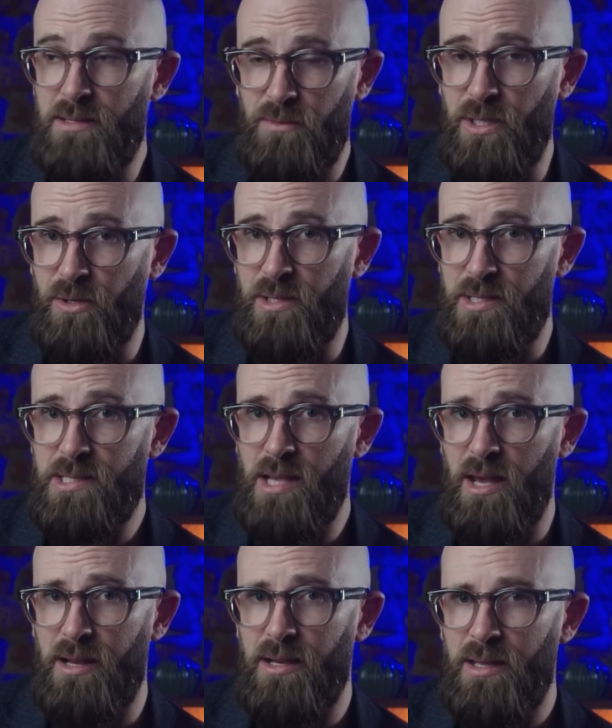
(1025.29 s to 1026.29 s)
is a real
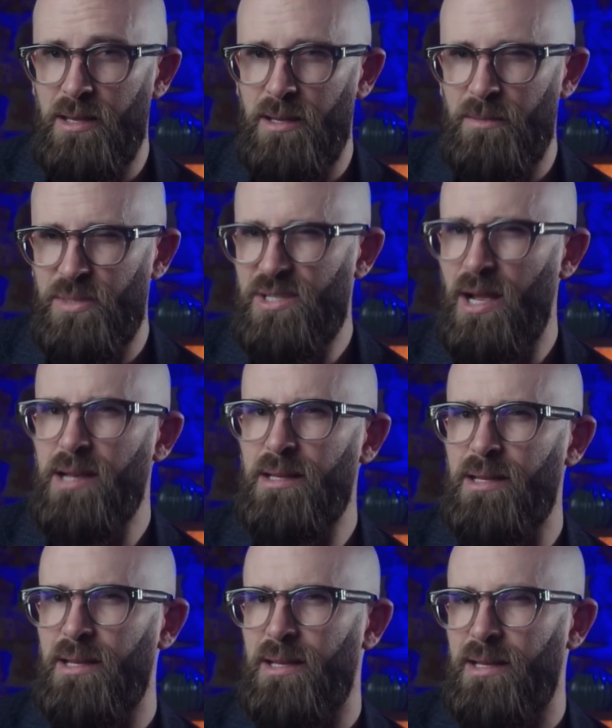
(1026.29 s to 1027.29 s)
concern. But
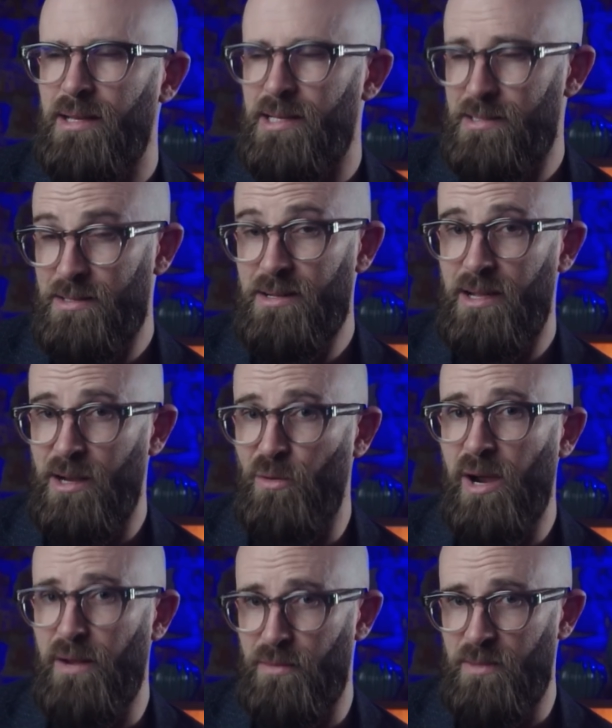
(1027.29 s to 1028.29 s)
China isn't shying
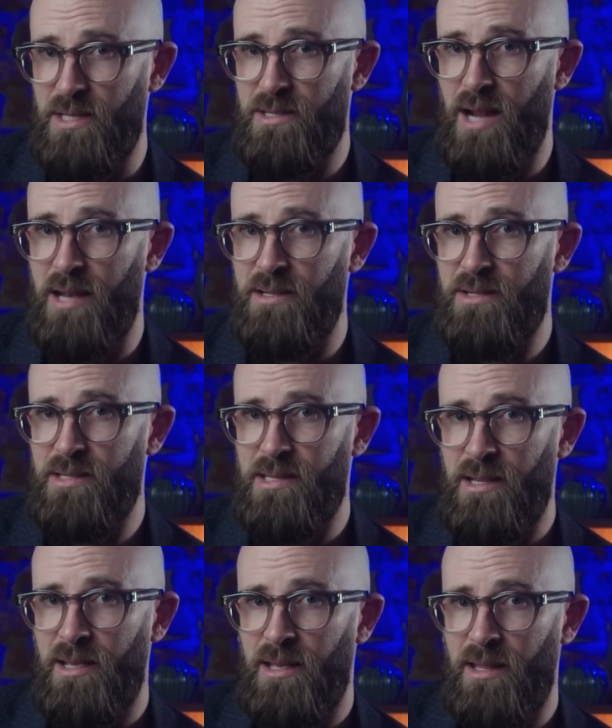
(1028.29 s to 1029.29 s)
away from these challenges.
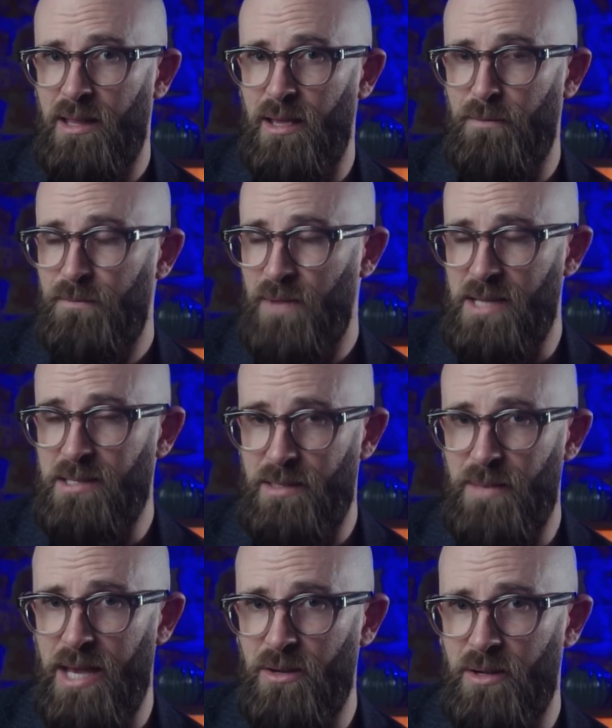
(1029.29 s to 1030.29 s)
They faced
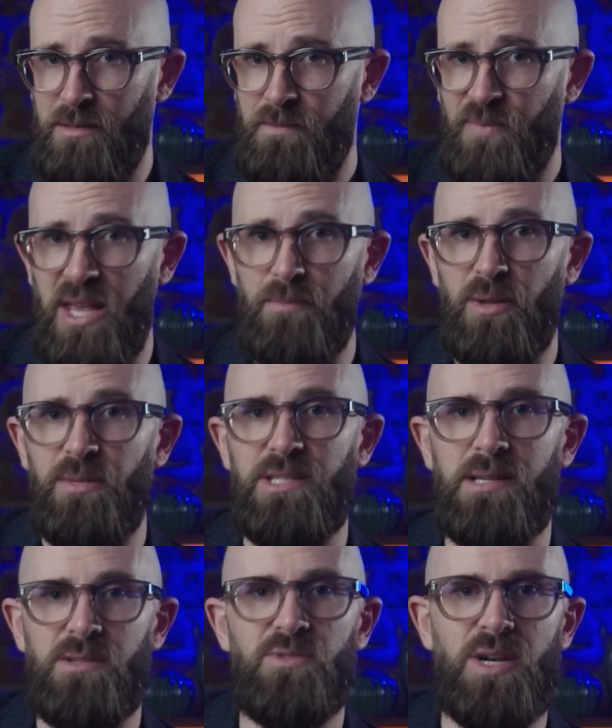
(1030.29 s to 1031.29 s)
them head on. They
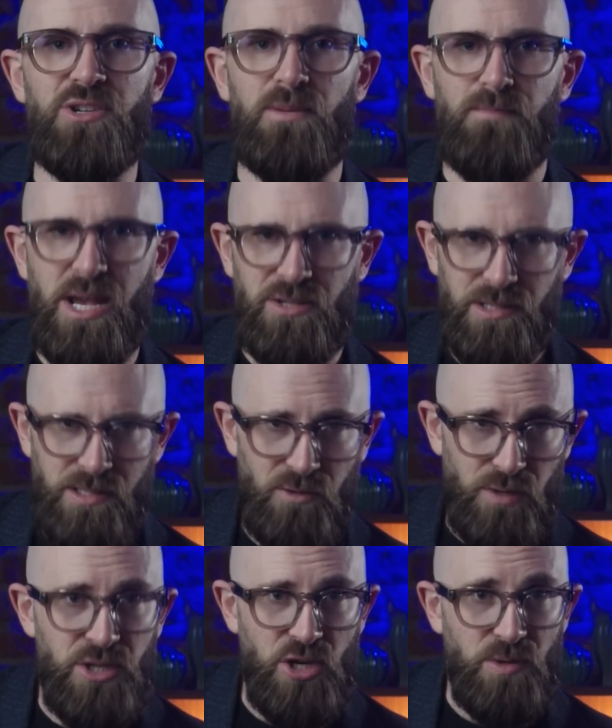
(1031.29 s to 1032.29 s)
implemented stringent measures to
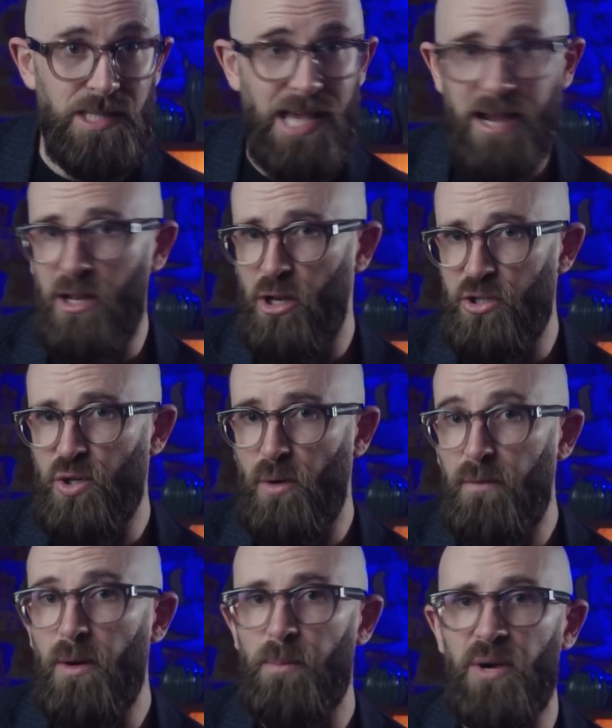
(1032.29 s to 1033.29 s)
reduce the
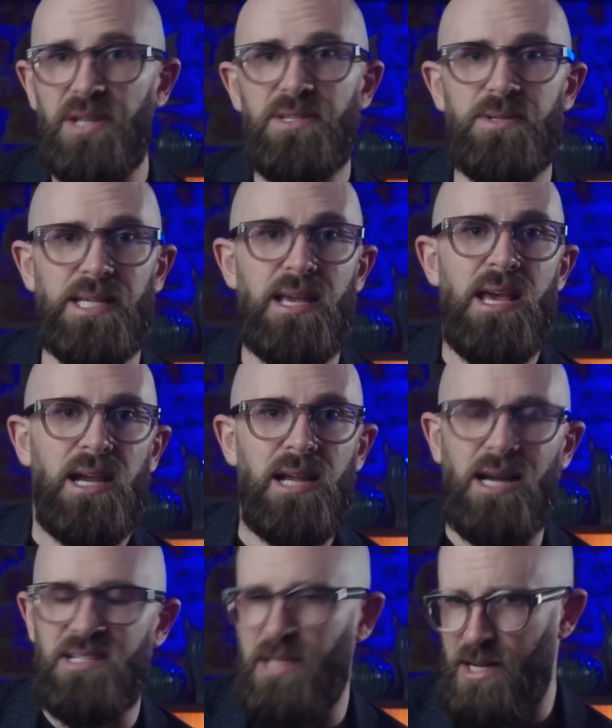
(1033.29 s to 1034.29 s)
ecological footprint using
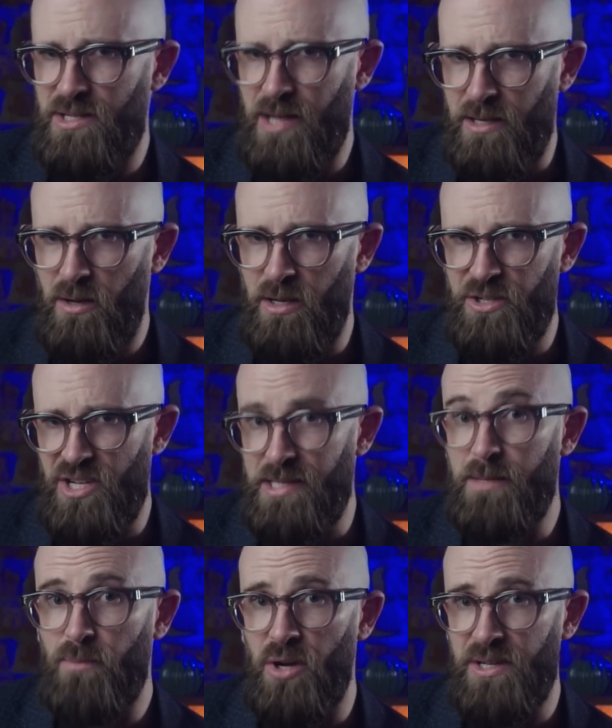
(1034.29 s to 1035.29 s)
cutting-edge technologies
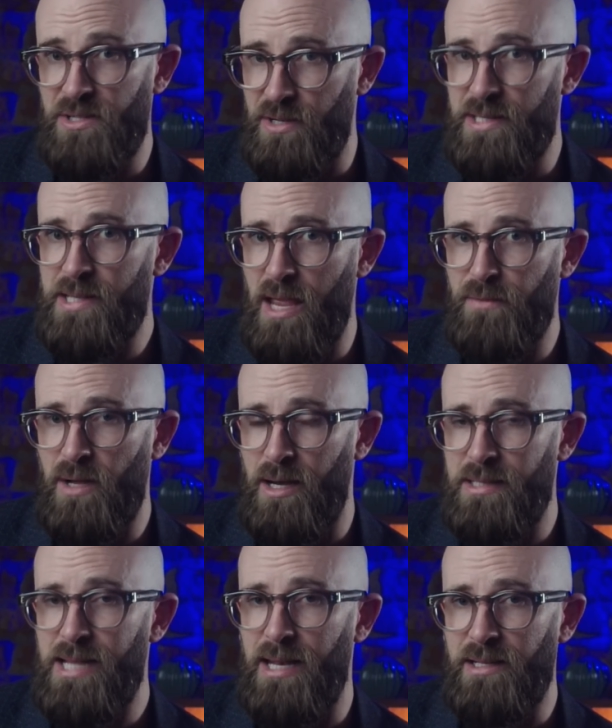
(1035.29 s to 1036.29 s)
to monitor and
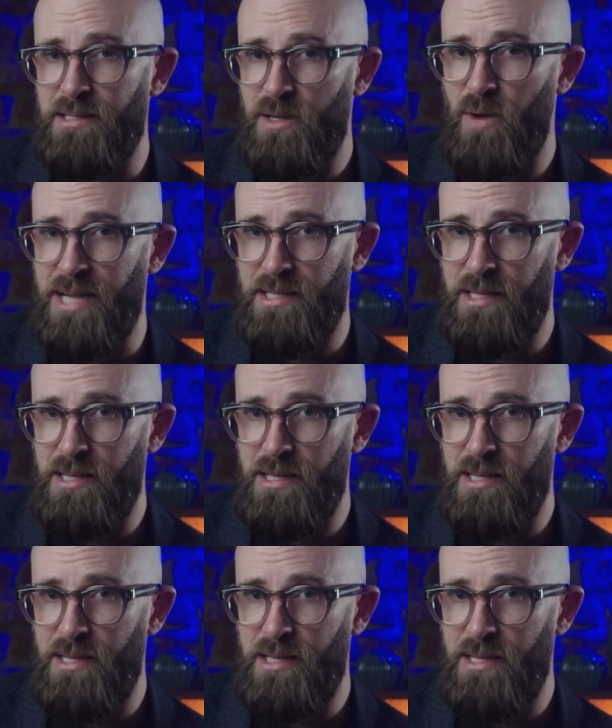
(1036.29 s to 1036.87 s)
safeguard delicate aquatic